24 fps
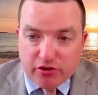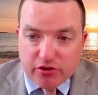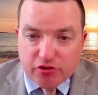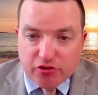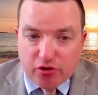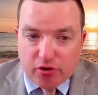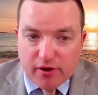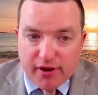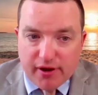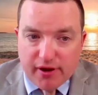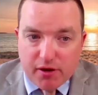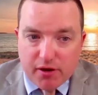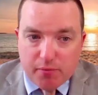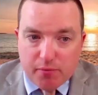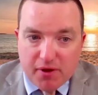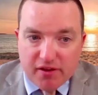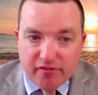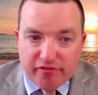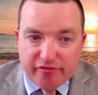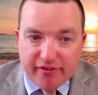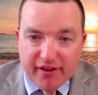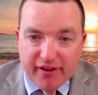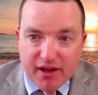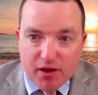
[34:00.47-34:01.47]
attorney in
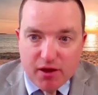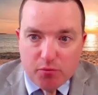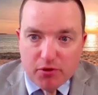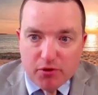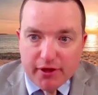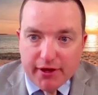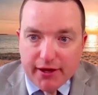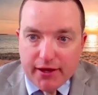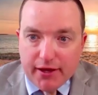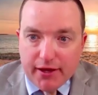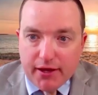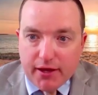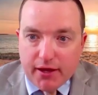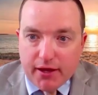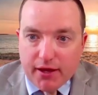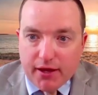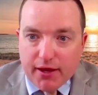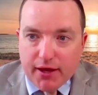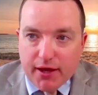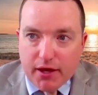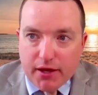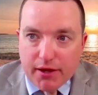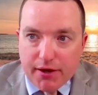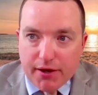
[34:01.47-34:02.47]
my family,
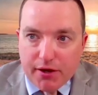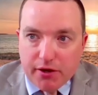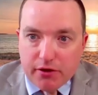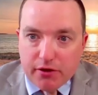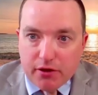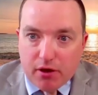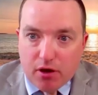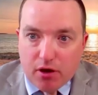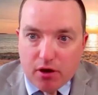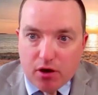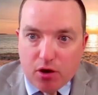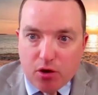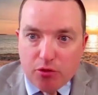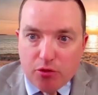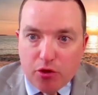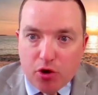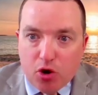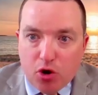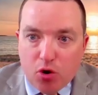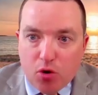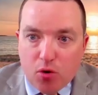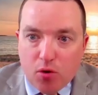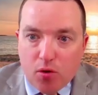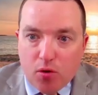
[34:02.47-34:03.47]
and
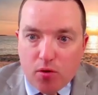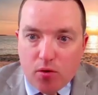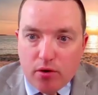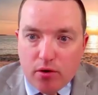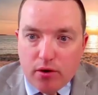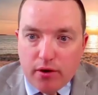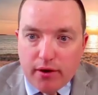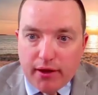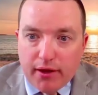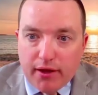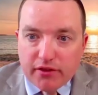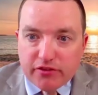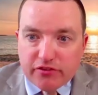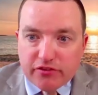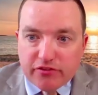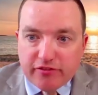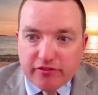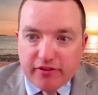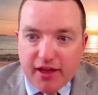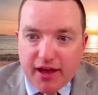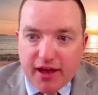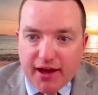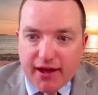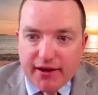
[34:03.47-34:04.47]
although
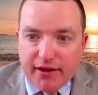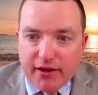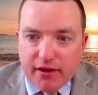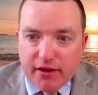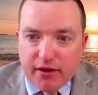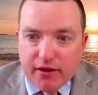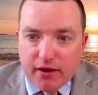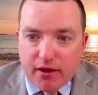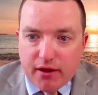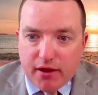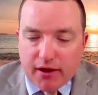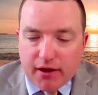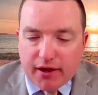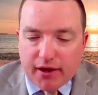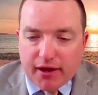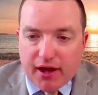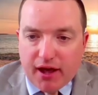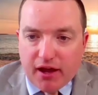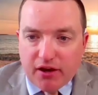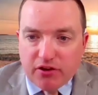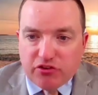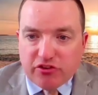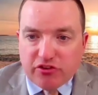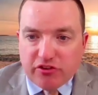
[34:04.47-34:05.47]
it's not a
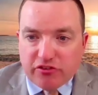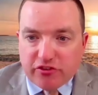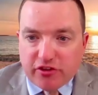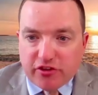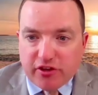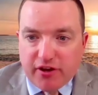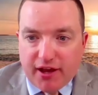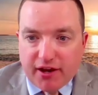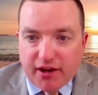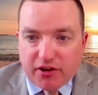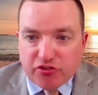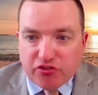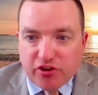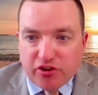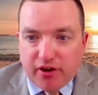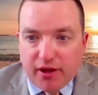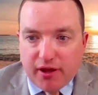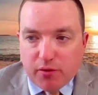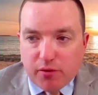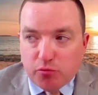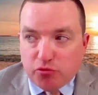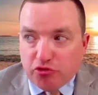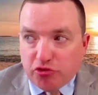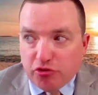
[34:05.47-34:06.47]
conscious connection,
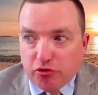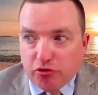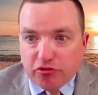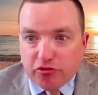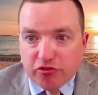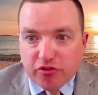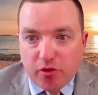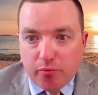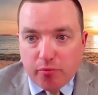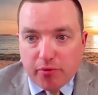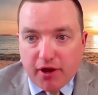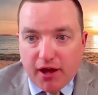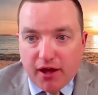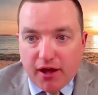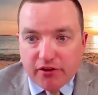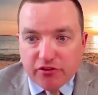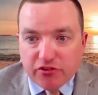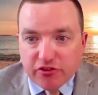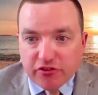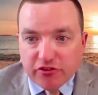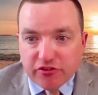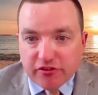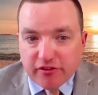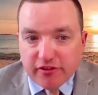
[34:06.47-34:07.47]
I'm sure
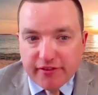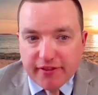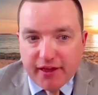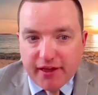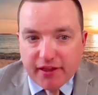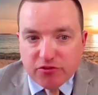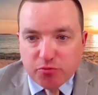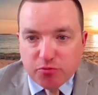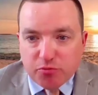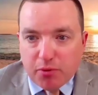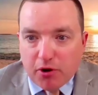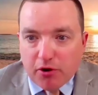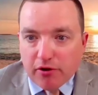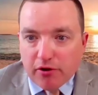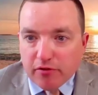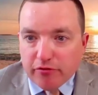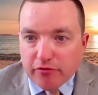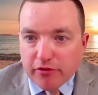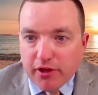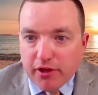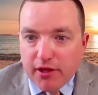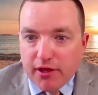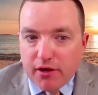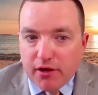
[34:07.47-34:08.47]
subconsciously that's part
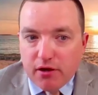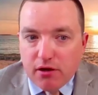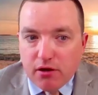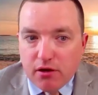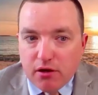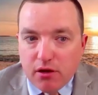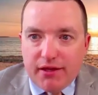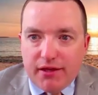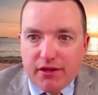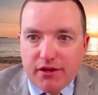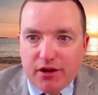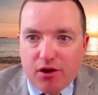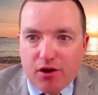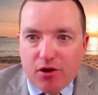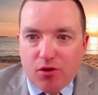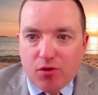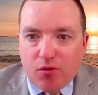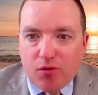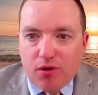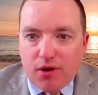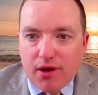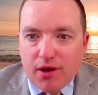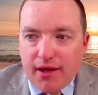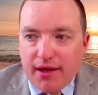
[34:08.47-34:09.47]
of it.
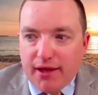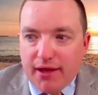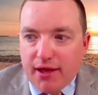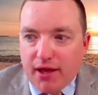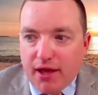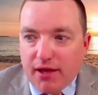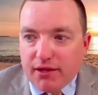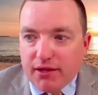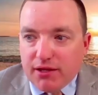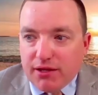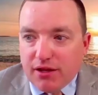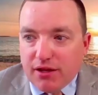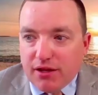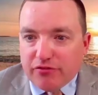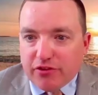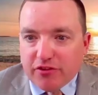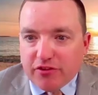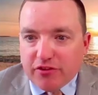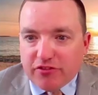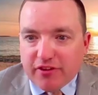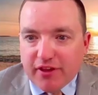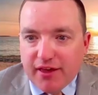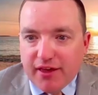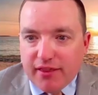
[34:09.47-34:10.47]
I'd love
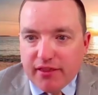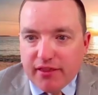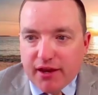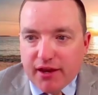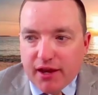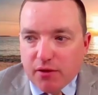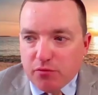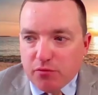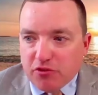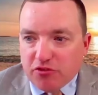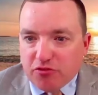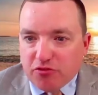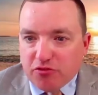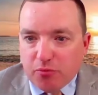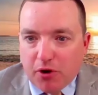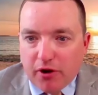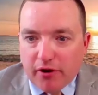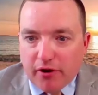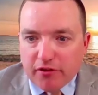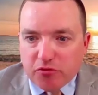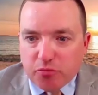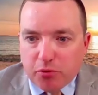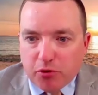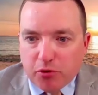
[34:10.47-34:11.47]
to say that I'm the
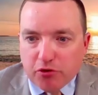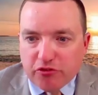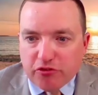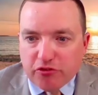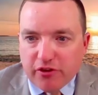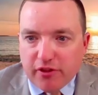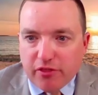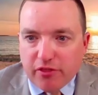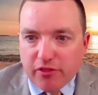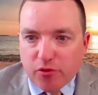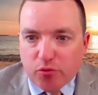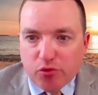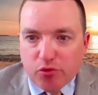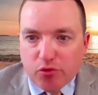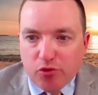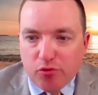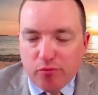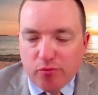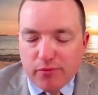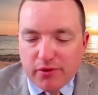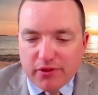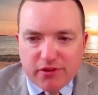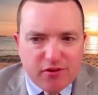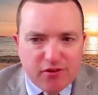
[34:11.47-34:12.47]
smartest person in the
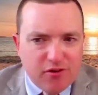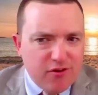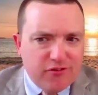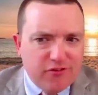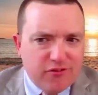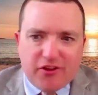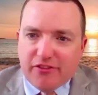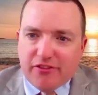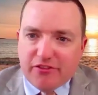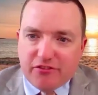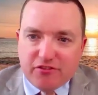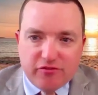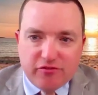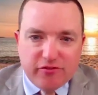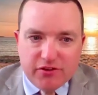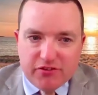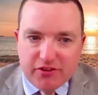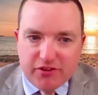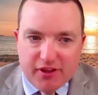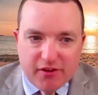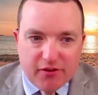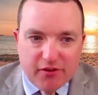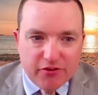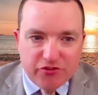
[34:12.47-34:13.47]
room, but there are tons of
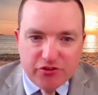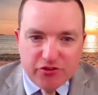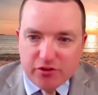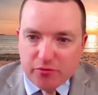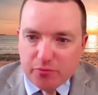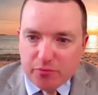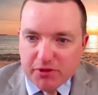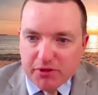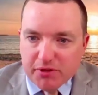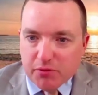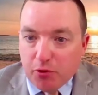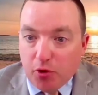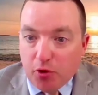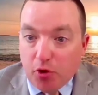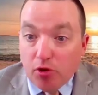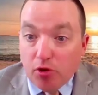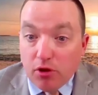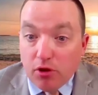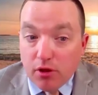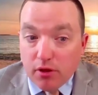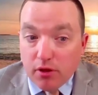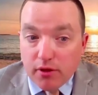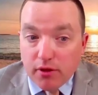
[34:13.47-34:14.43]
intelligent people